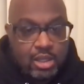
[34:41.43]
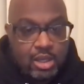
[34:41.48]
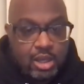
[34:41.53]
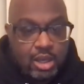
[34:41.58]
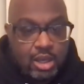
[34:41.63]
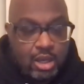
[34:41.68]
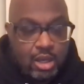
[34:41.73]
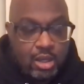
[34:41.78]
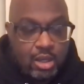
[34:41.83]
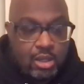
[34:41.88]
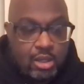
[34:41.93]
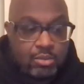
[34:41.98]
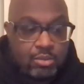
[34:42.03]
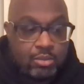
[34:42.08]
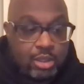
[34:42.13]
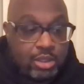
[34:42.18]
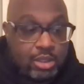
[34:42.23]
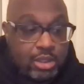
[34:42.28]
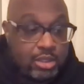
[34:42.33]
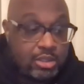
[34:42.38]

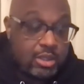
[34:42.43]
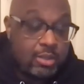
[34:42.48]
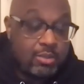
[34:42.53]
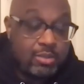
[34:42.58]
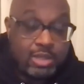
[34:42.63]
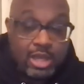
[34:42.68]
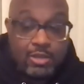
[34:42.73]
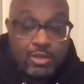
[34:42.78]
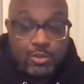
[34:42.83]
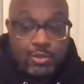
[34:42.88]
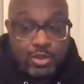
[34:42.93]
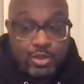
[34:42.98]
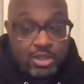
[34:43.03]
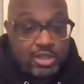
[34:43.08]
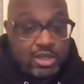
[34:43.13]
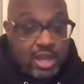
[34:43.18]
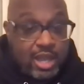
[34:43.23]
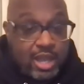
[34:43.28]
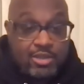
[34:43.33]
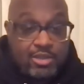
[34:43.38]
Um, and then sometimes we're
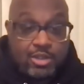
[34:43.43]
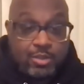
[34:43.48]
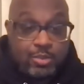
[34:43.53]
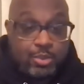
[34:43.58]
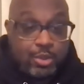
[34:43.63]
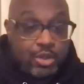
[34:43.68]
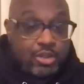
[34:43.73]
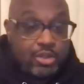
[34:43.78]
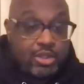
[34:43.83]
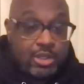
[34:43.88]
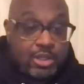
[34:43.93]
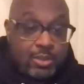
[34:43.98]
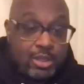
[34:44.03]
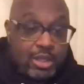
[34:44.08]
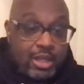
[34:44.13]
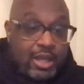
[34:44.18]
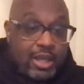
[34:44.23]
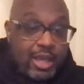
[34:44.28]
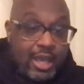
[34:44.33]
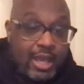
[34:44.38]
just an extra person to be
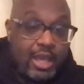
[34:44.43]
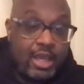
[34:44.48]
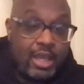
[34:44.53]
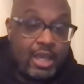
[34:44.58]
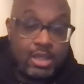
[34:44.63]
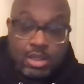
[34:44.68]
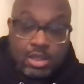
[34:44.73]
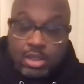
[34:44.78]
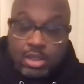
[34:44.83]
like, hey,